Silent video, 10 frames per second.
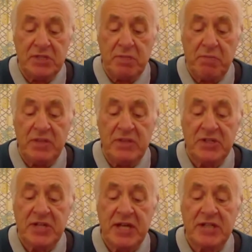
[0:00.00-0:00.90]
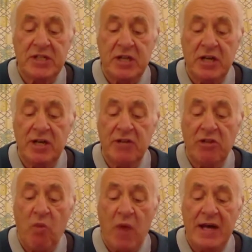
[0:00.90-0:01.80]
the princess heard the
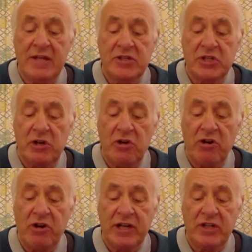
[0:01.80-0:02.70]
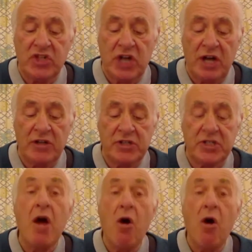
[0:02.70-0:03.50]
wine's alluring chants.